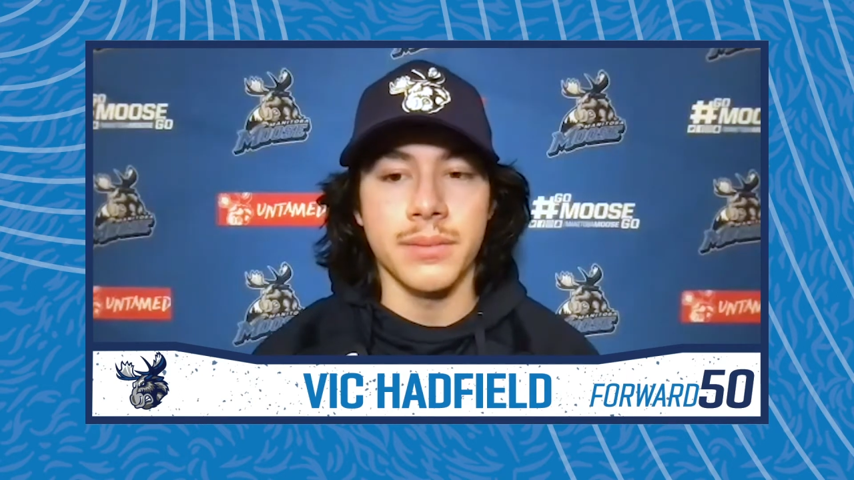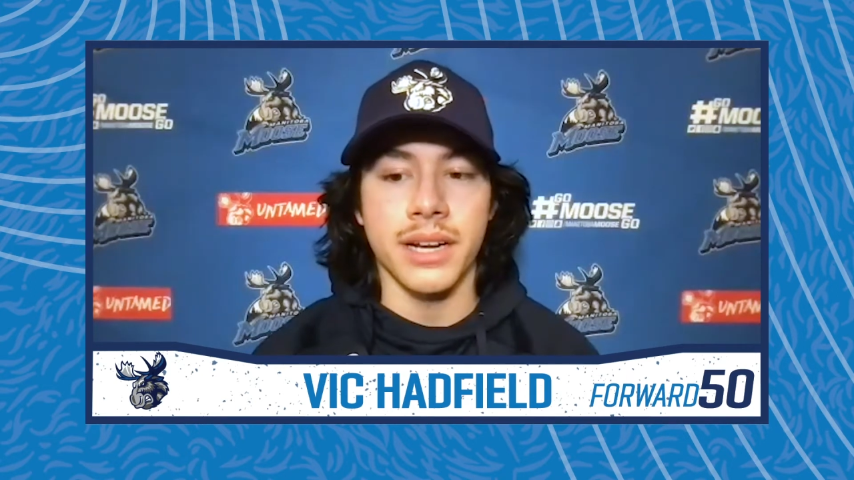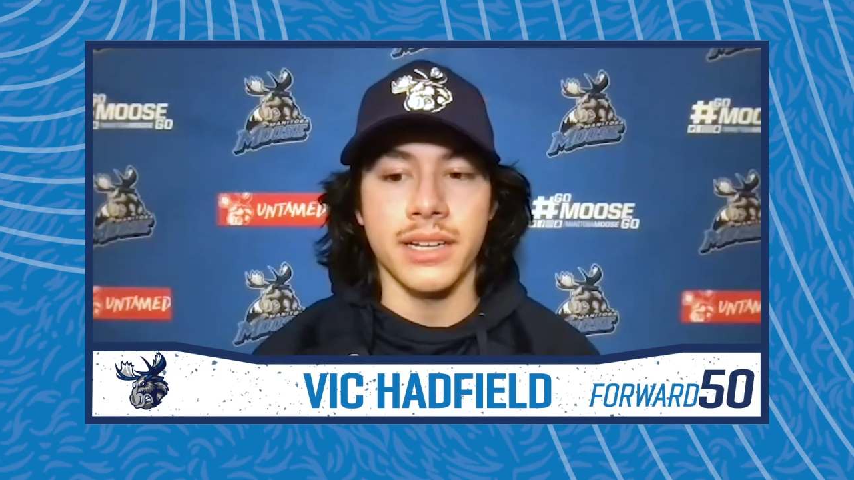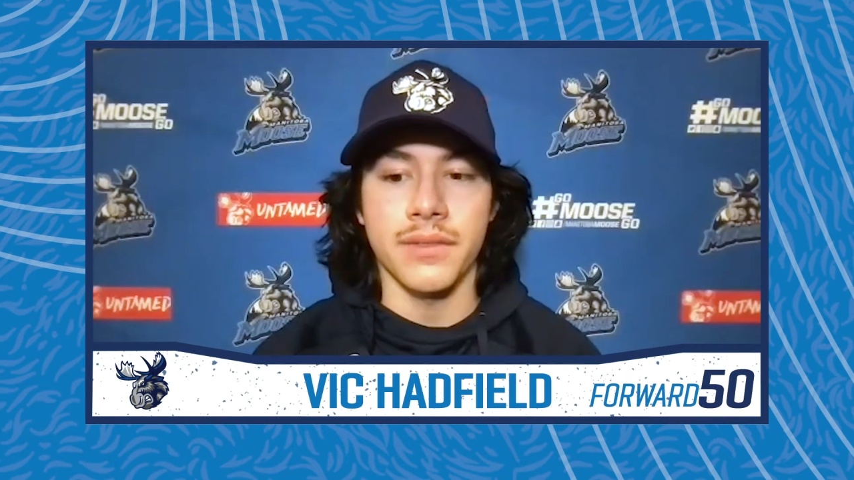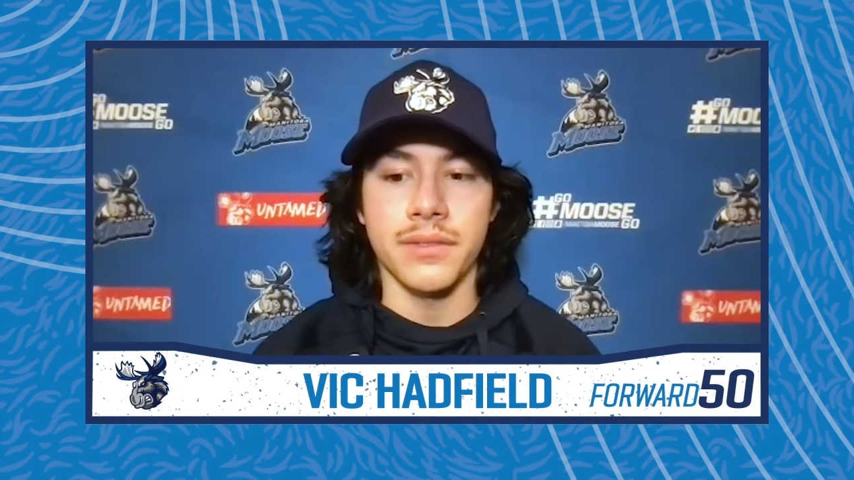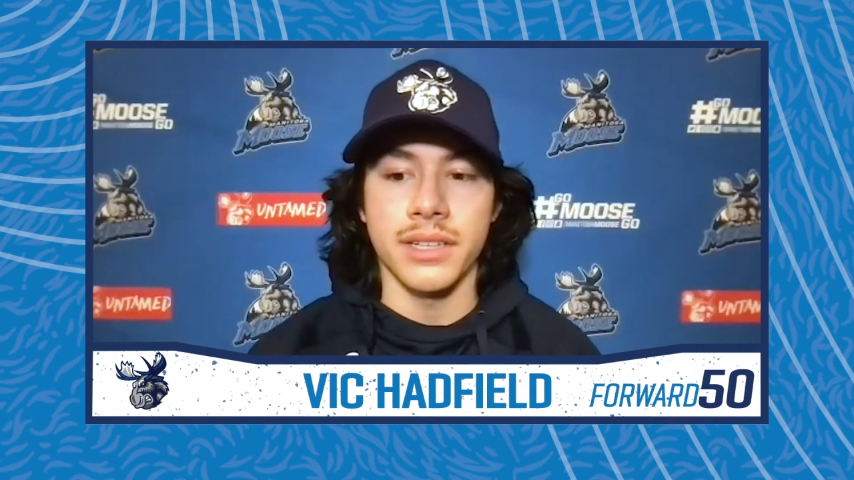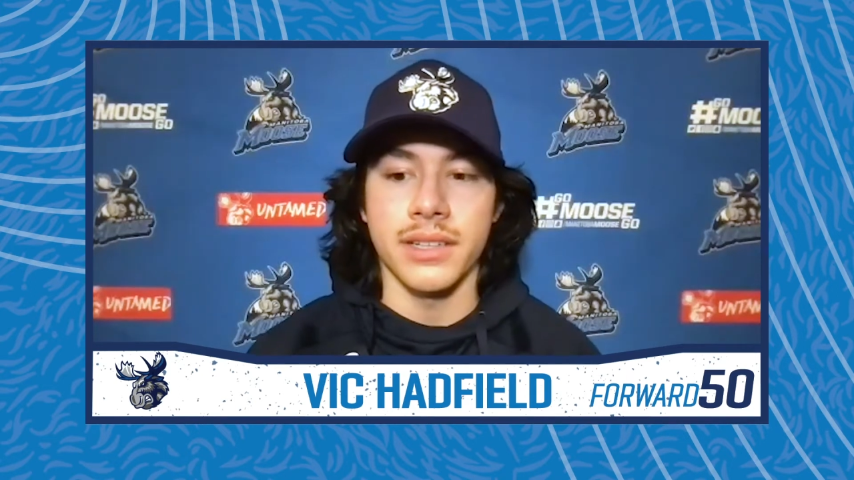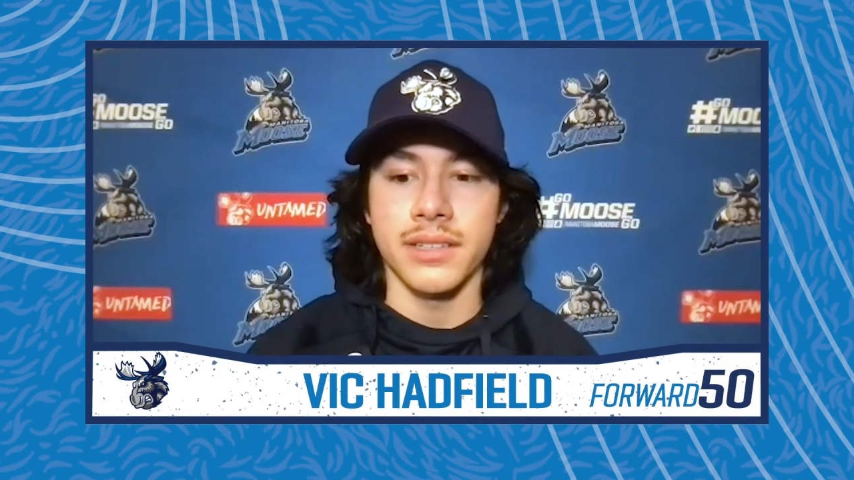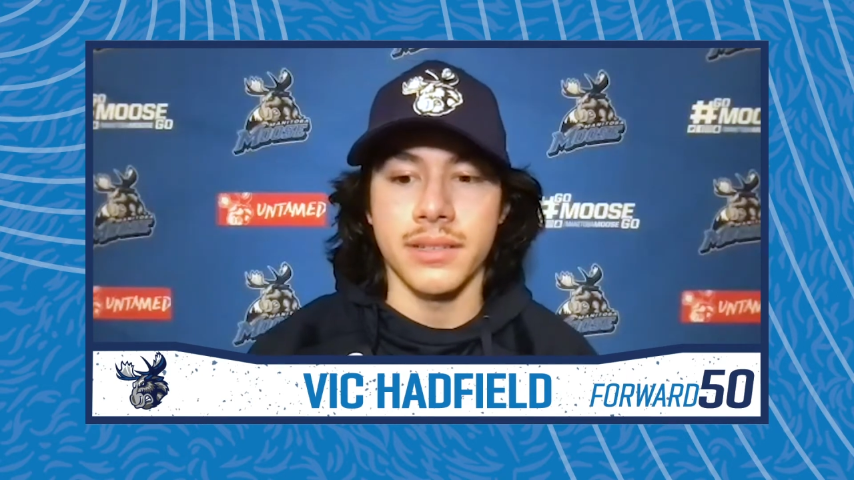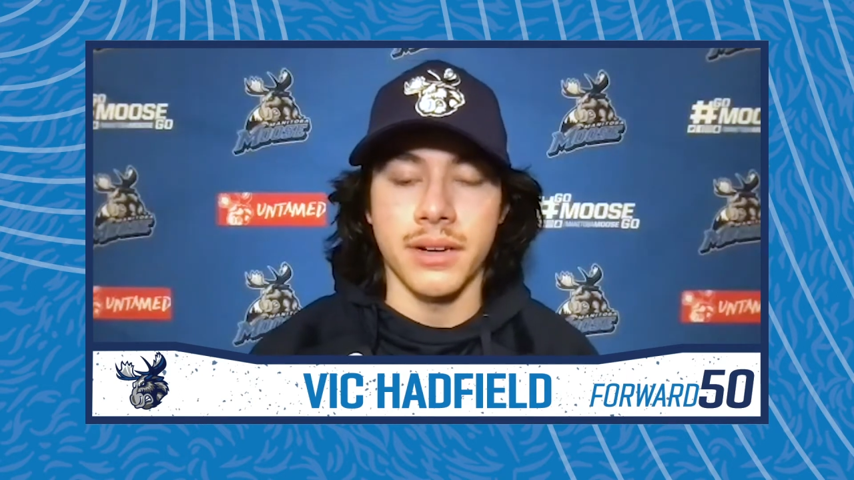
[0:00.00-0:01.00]
but I
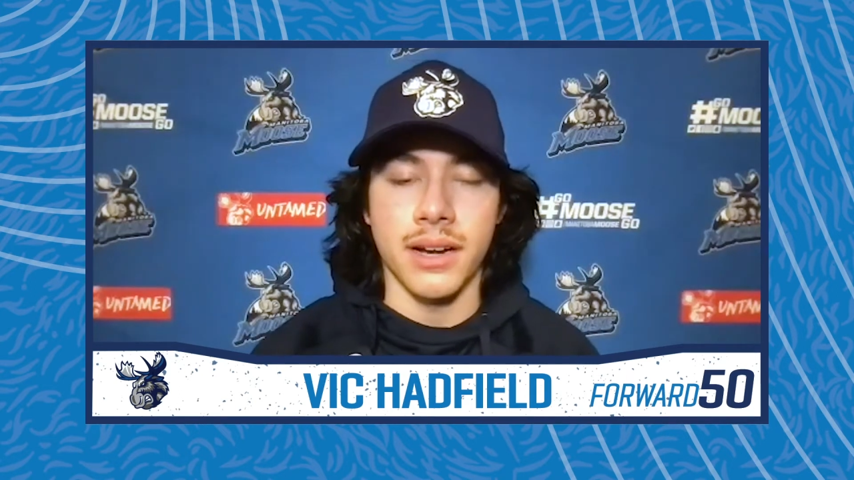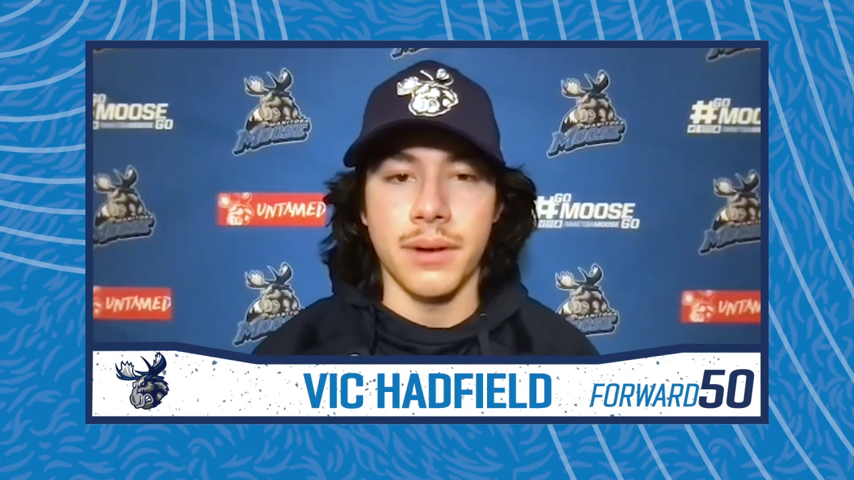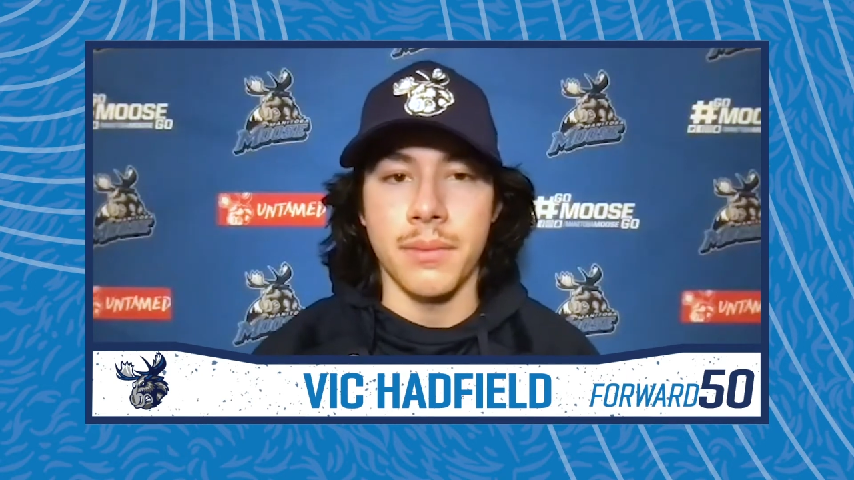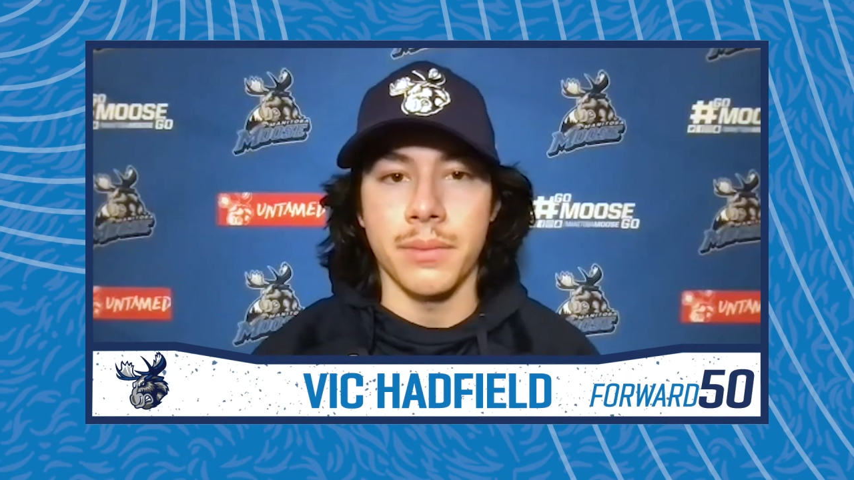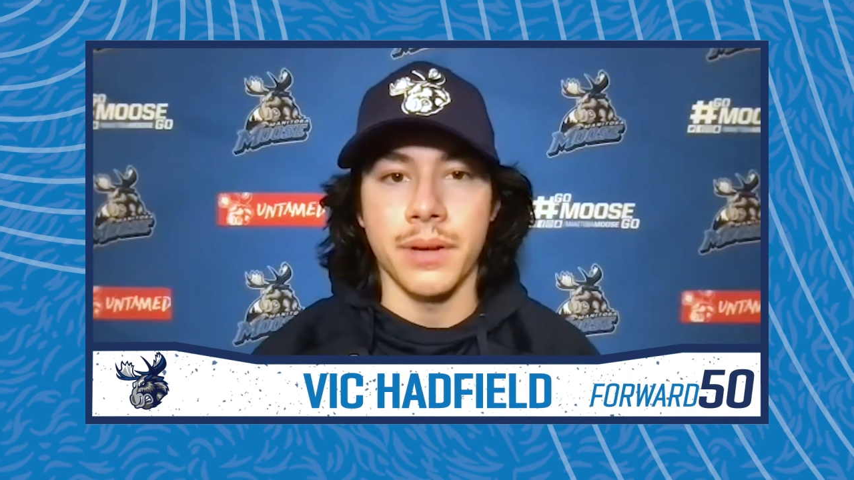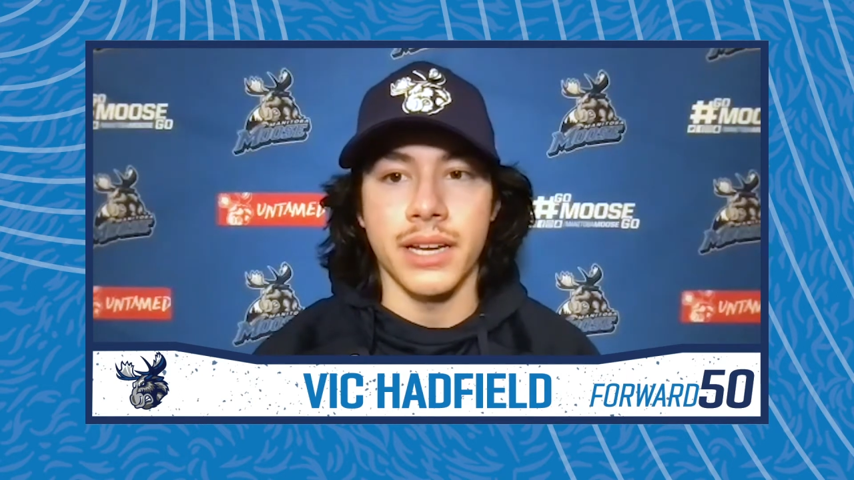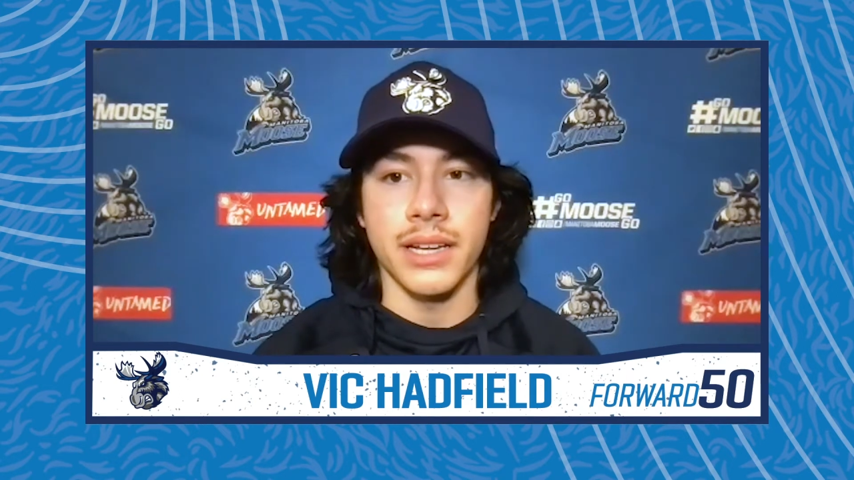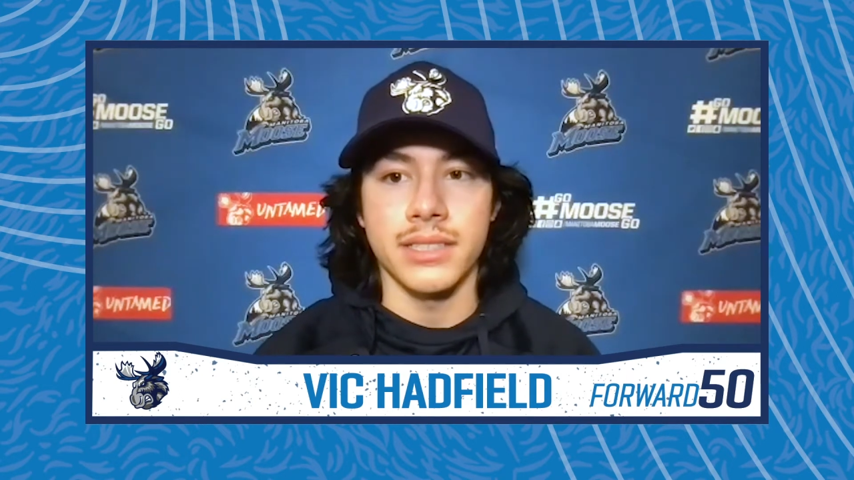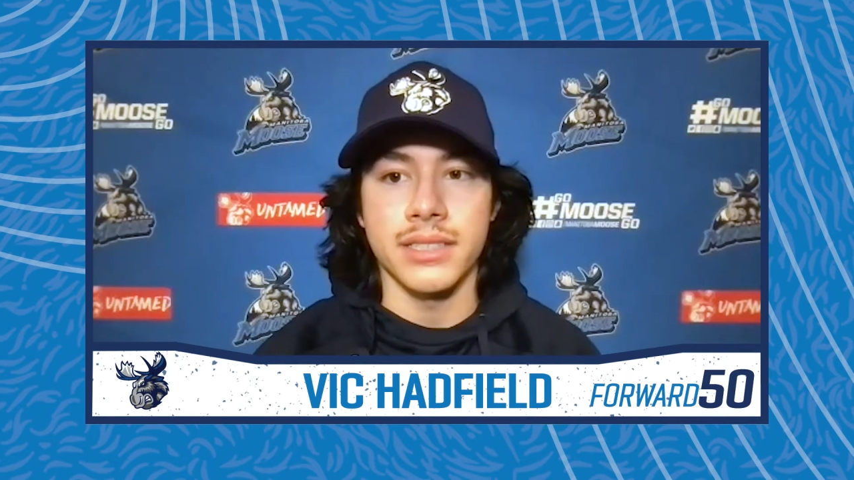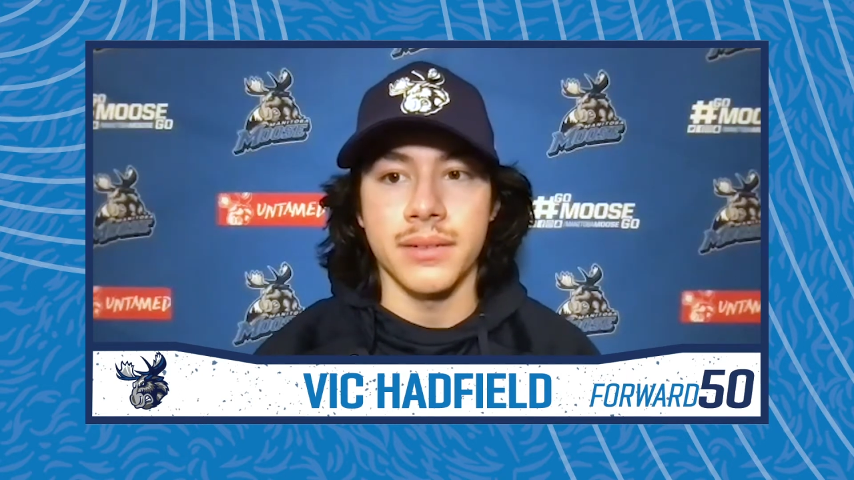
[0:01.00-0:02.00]
definitely uh, remember playing
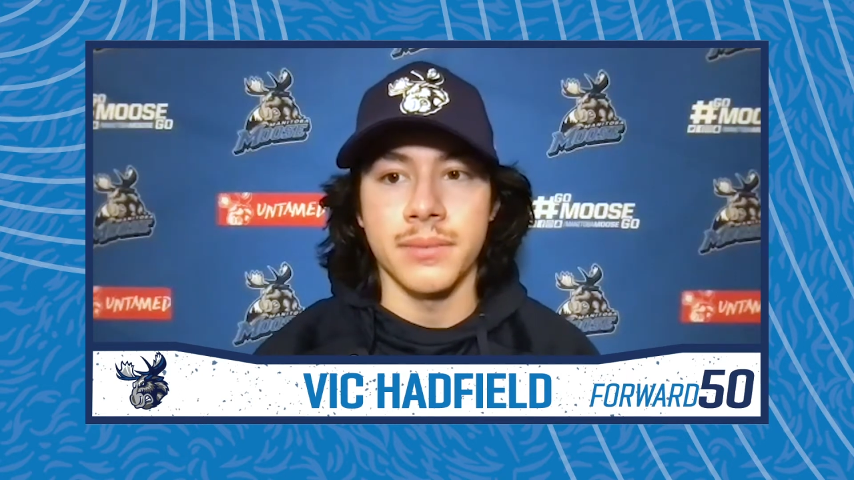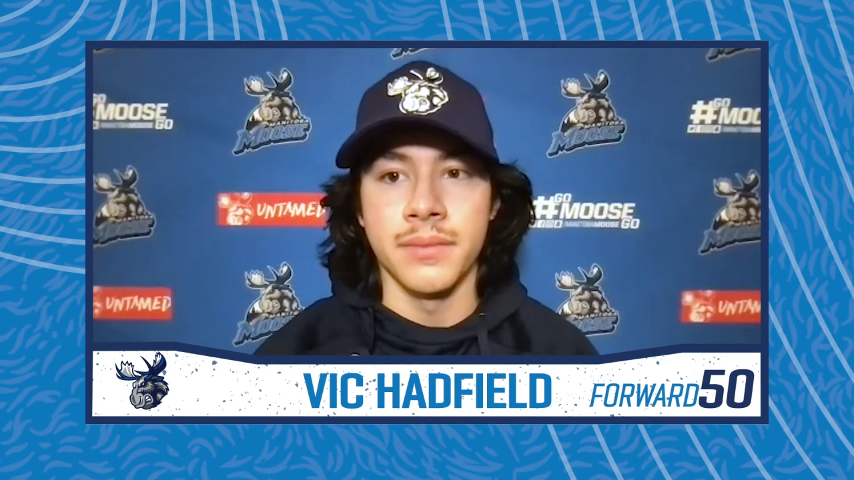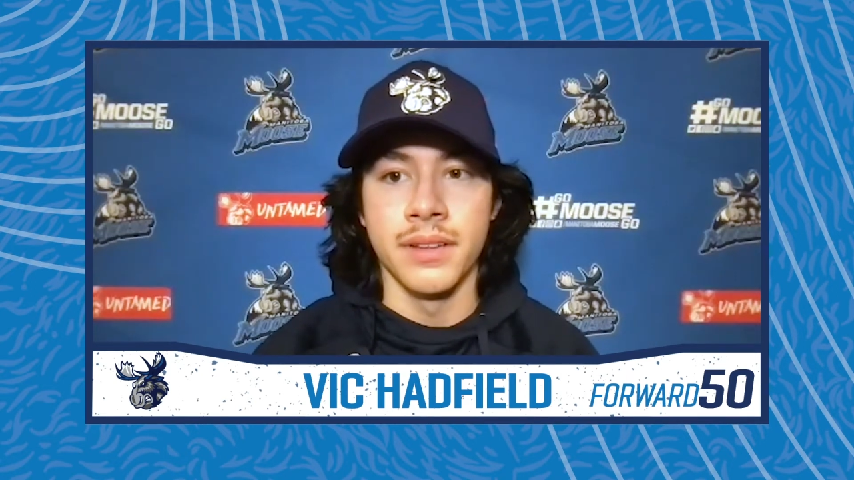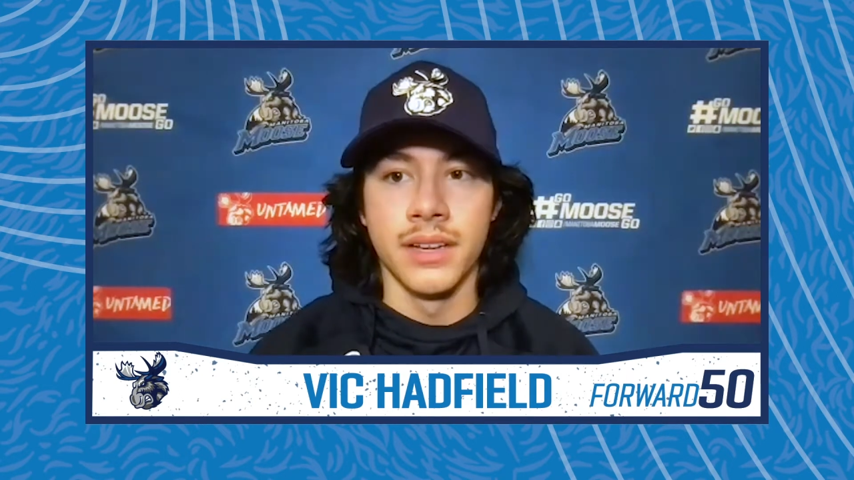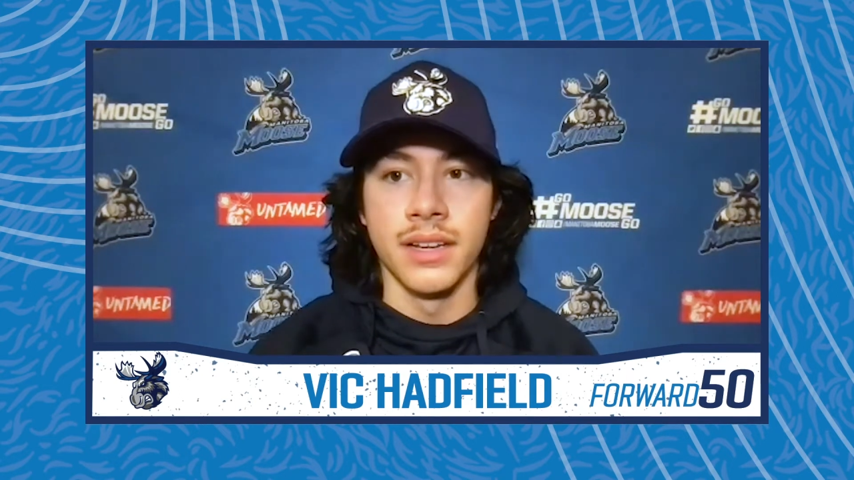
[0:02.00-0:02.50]
against them.